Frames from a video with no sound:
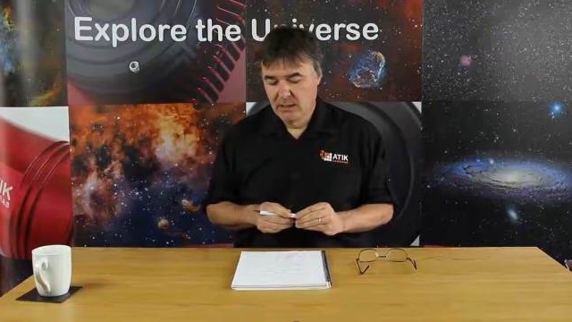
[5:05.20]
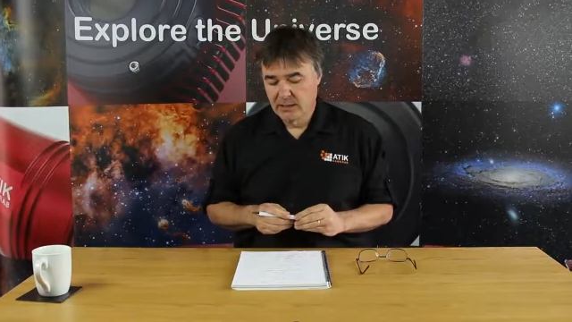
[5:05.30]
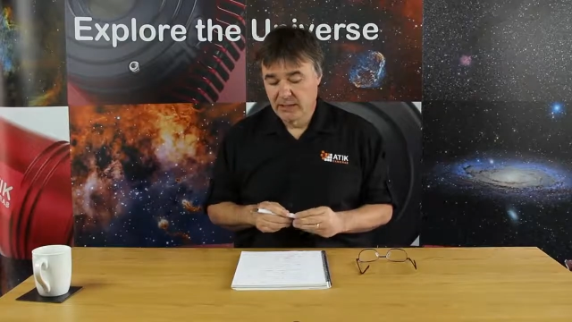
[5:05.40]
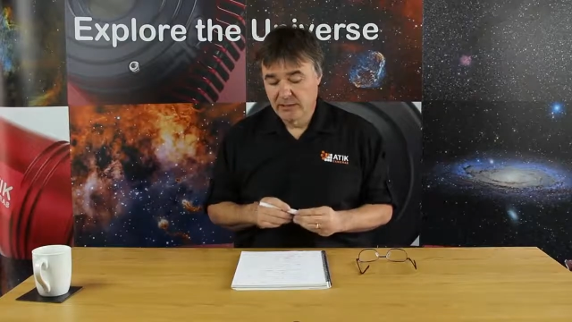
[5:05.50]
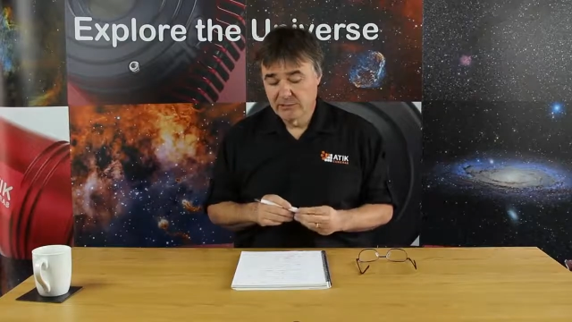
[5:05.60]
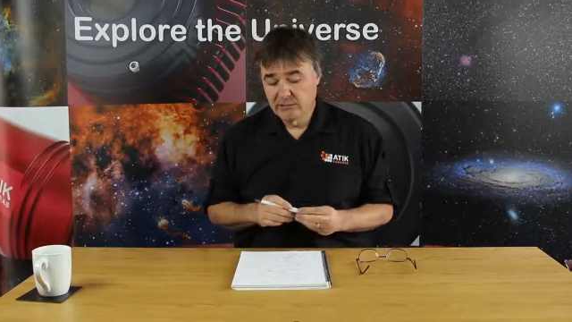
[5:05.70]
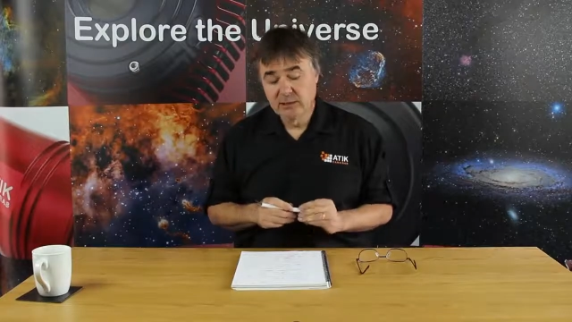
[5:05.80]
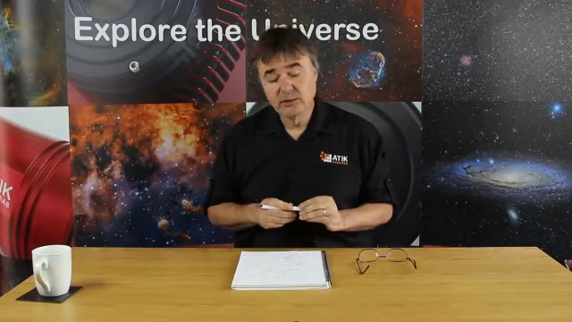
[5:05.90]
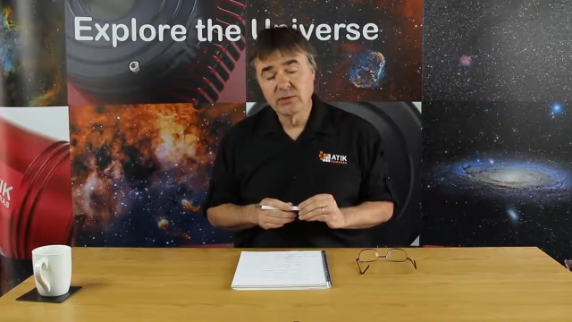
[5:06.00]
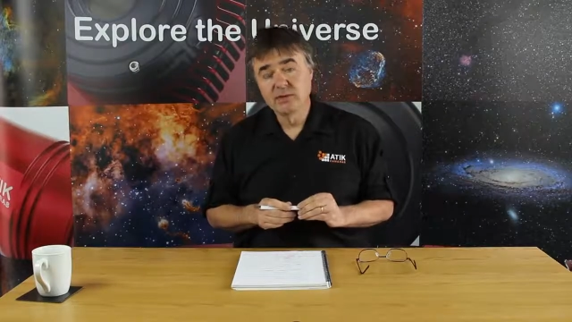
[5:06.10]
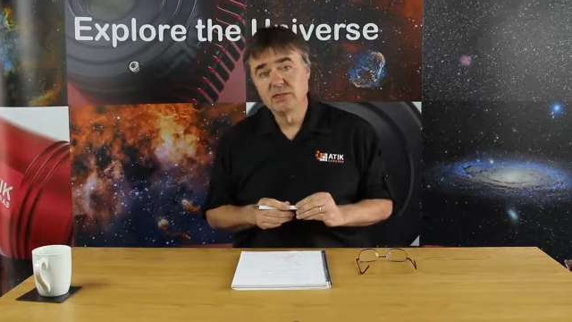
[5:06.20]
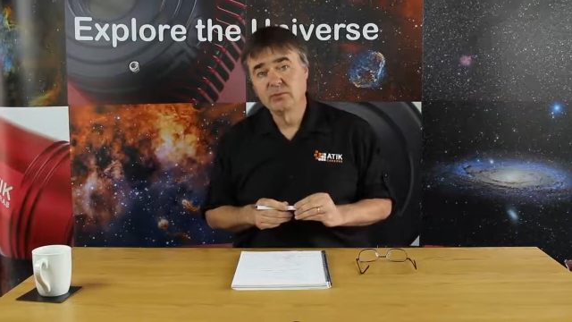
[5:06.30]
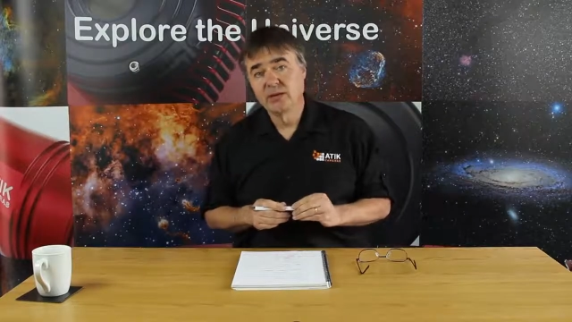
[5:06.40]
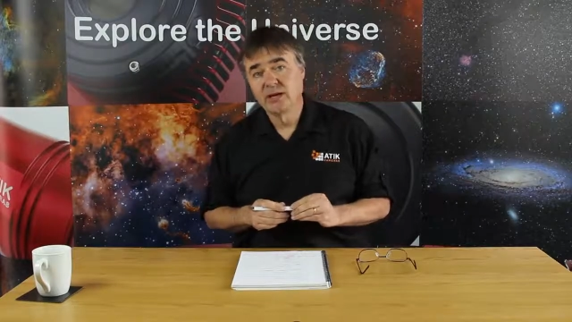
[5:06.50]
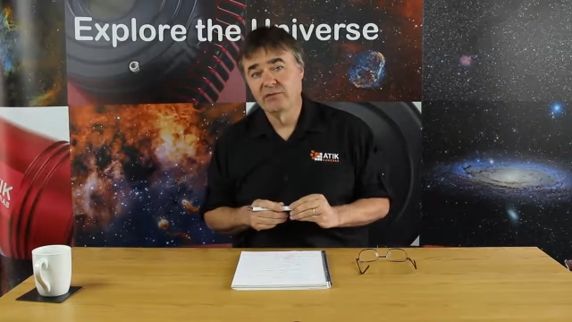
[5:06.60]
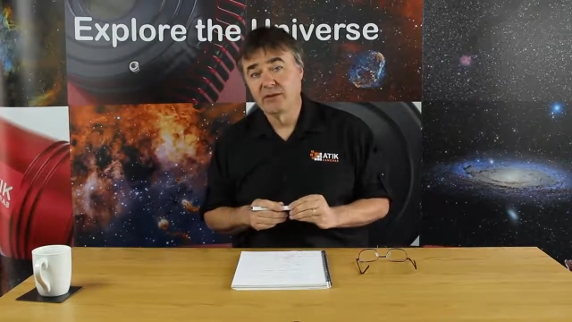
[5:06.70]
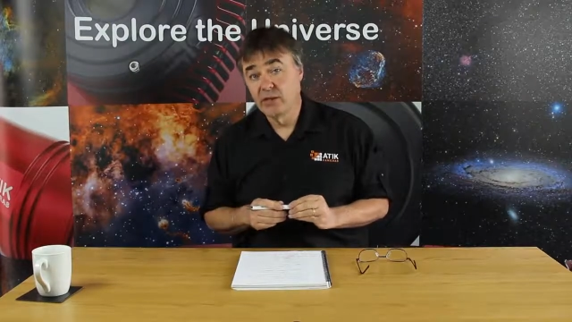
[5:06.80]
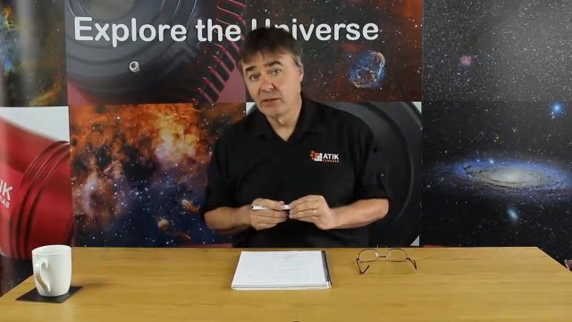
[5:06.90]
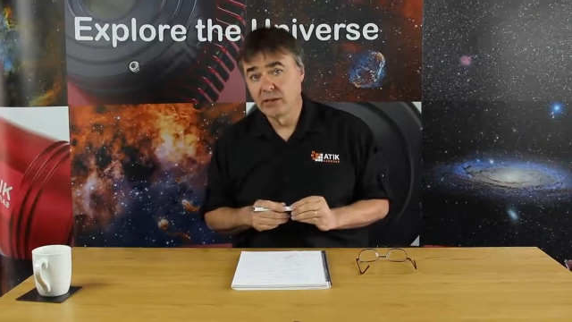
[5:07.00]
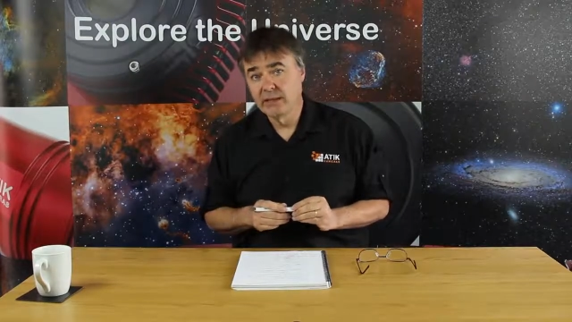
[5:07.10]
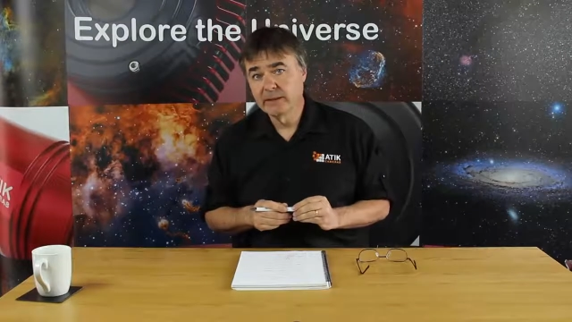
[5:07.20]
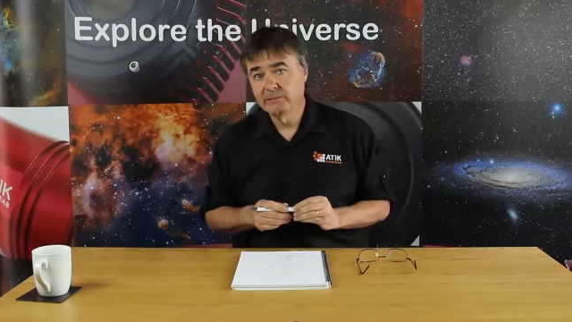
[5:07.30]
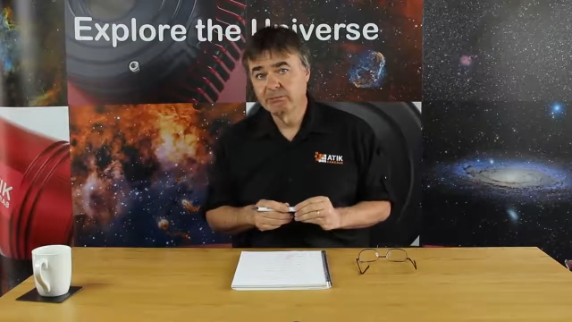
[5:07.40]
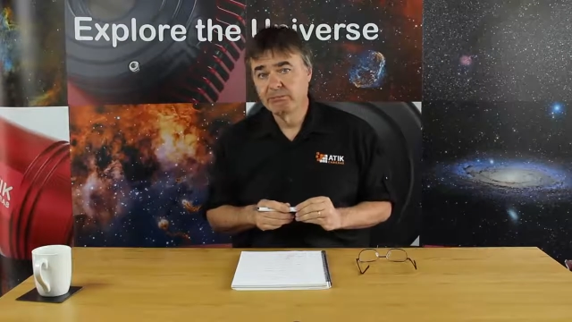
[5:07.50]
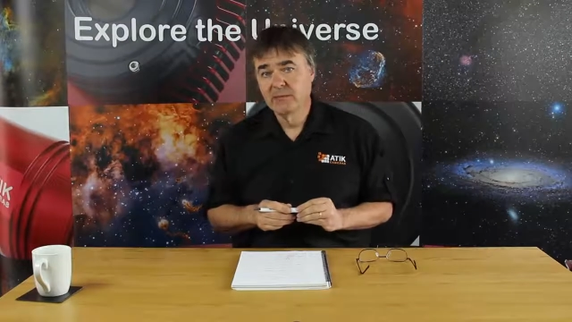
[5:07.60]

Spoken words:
Okay, after read noise we have cooling.